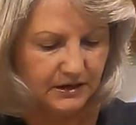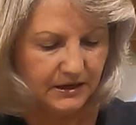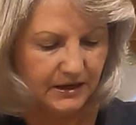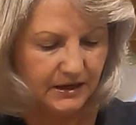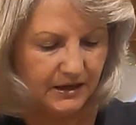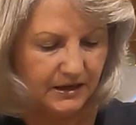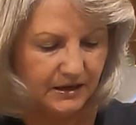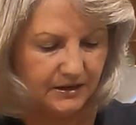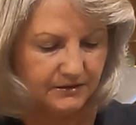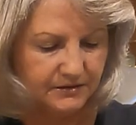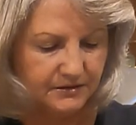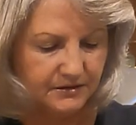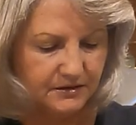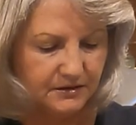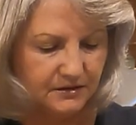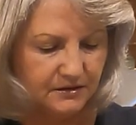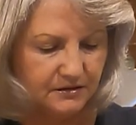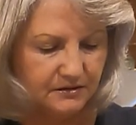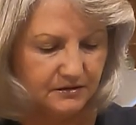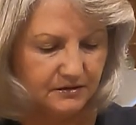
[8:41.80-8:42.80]
and
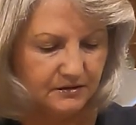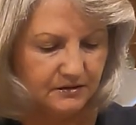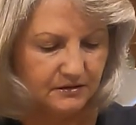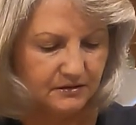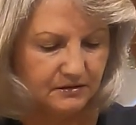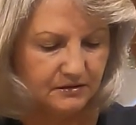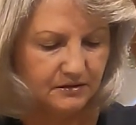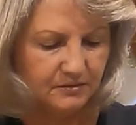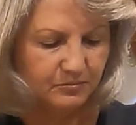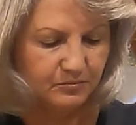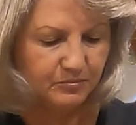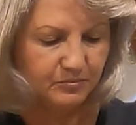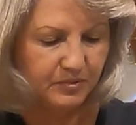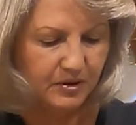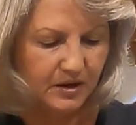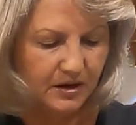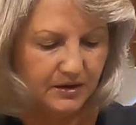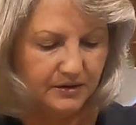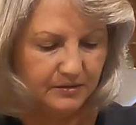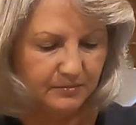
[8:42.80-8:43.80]
the
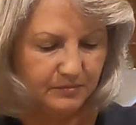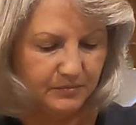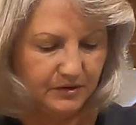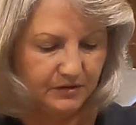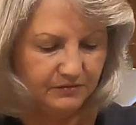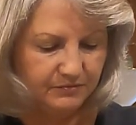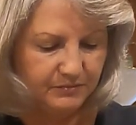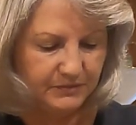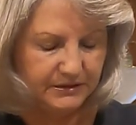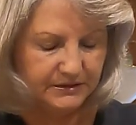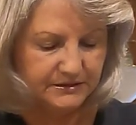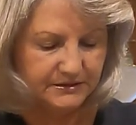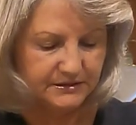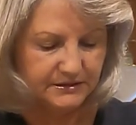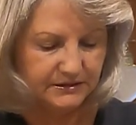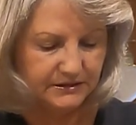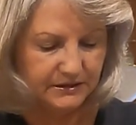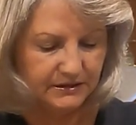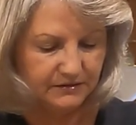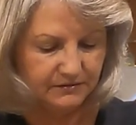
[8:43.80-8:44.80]
bottom of my
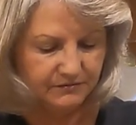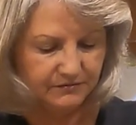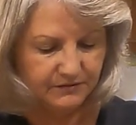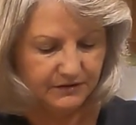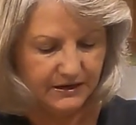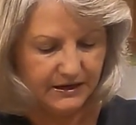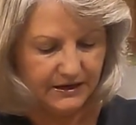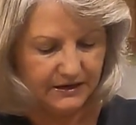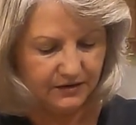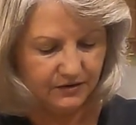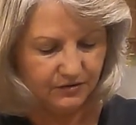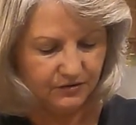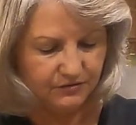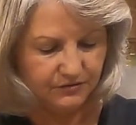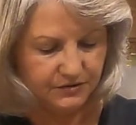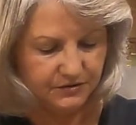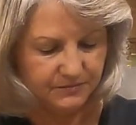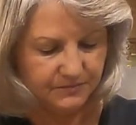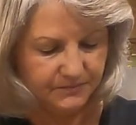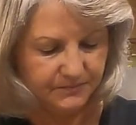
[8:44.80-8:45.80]
sleeve
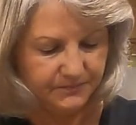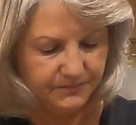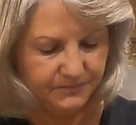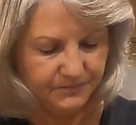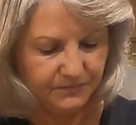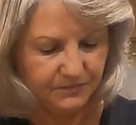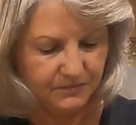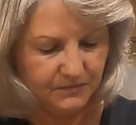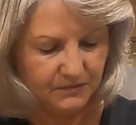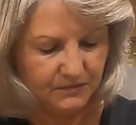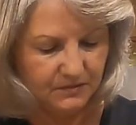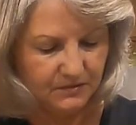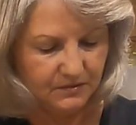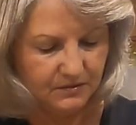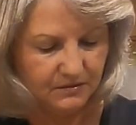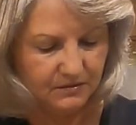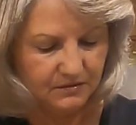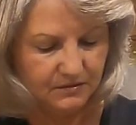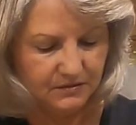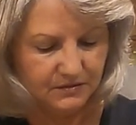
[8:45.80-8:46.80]
anchored.
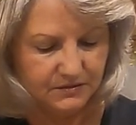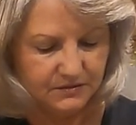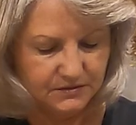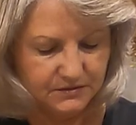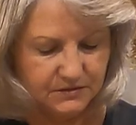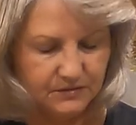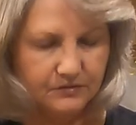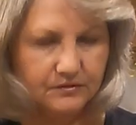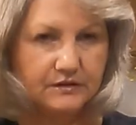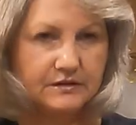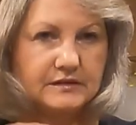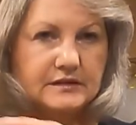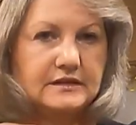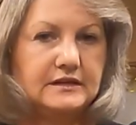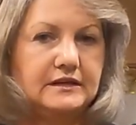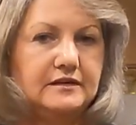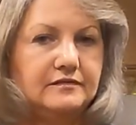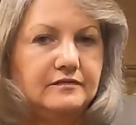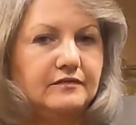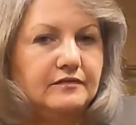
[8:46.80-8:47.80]
So the
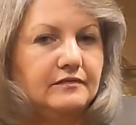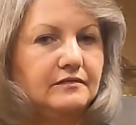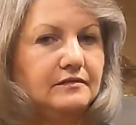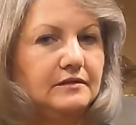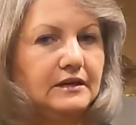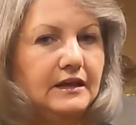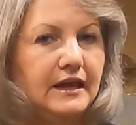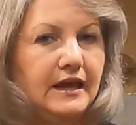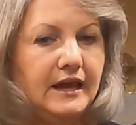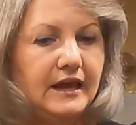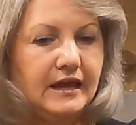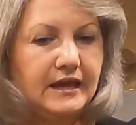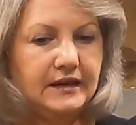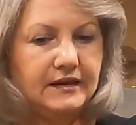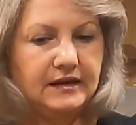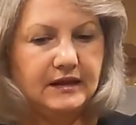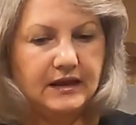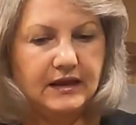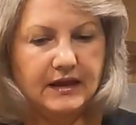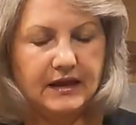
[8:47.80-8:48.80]
sleeve
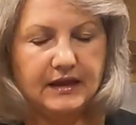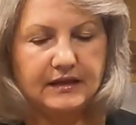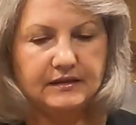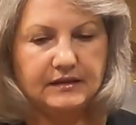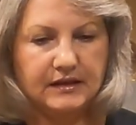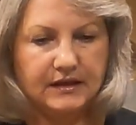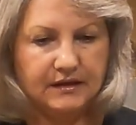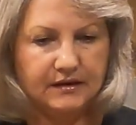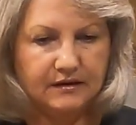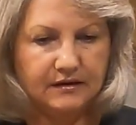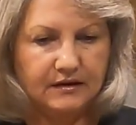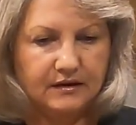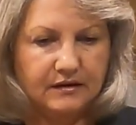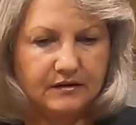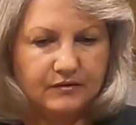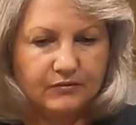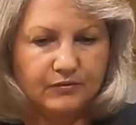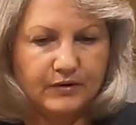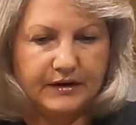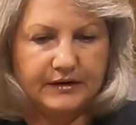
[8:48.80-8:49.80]
head and then
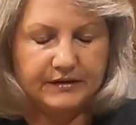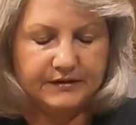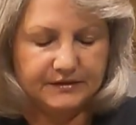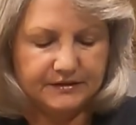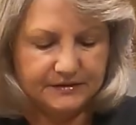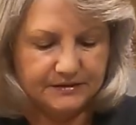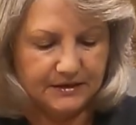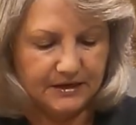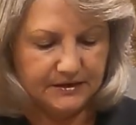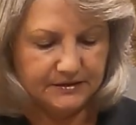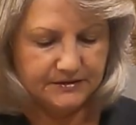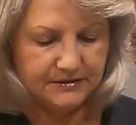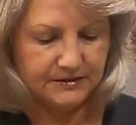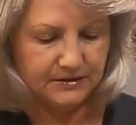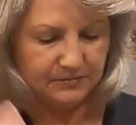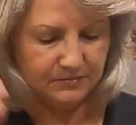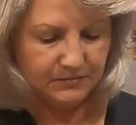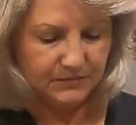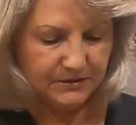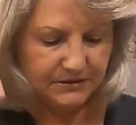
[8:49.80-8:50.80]
right at the side
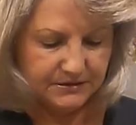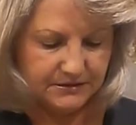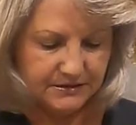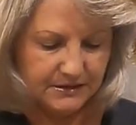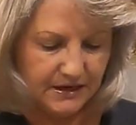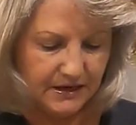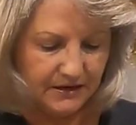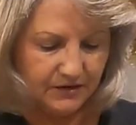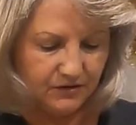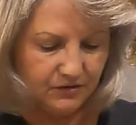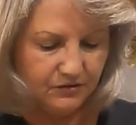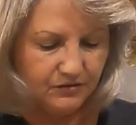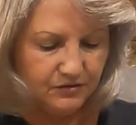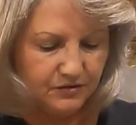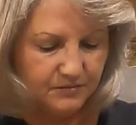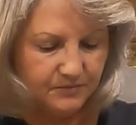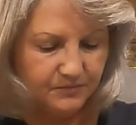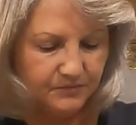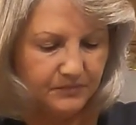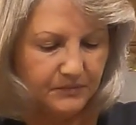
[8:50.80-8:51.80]
seam is anchored.
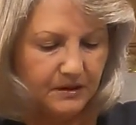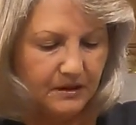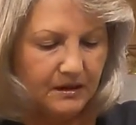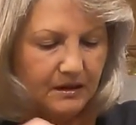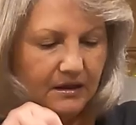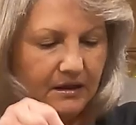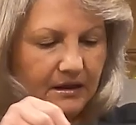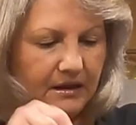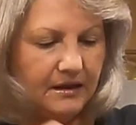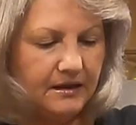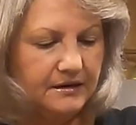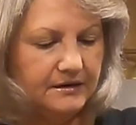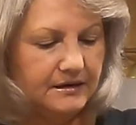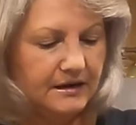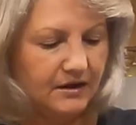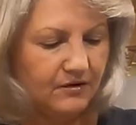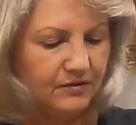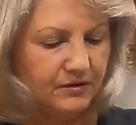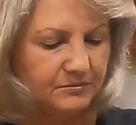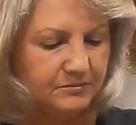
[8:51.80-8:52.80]
And
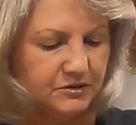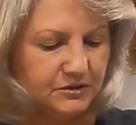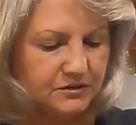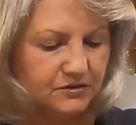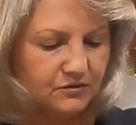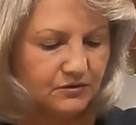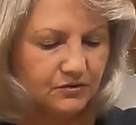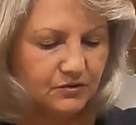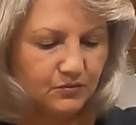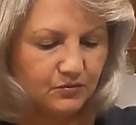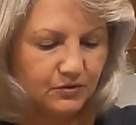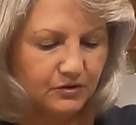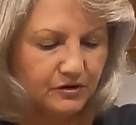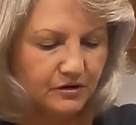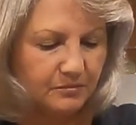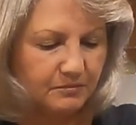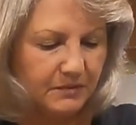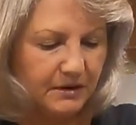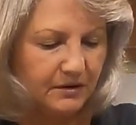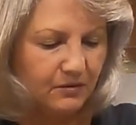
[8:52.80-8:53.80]
now I'm just going to
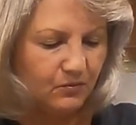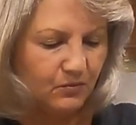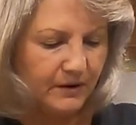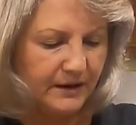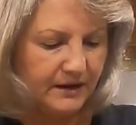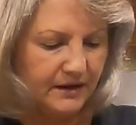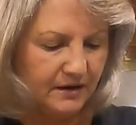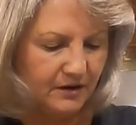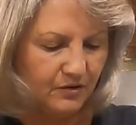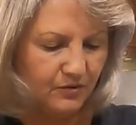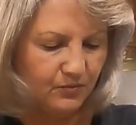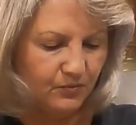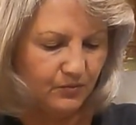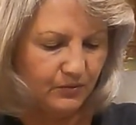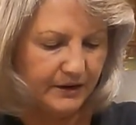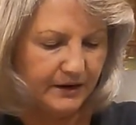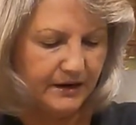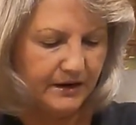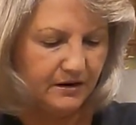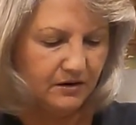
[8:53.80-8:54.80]
work my way
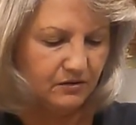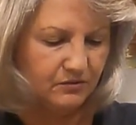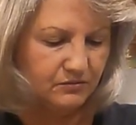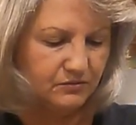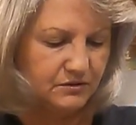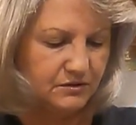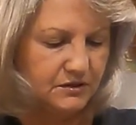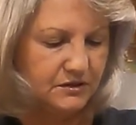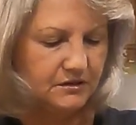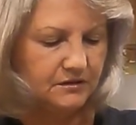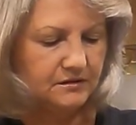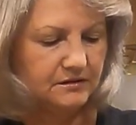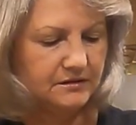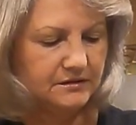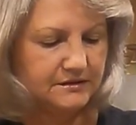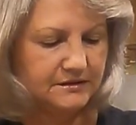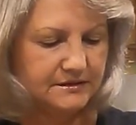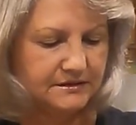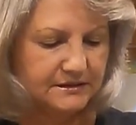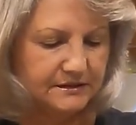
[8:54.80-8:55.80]
around
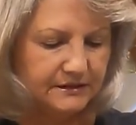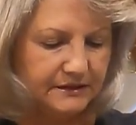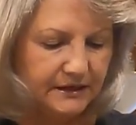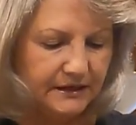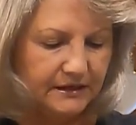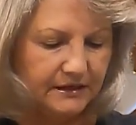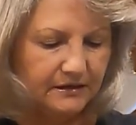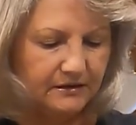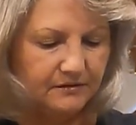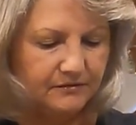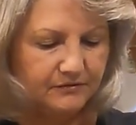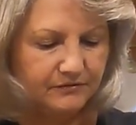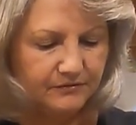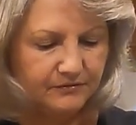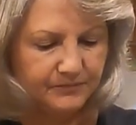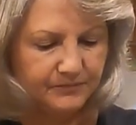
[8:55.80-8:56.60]
the sleeve,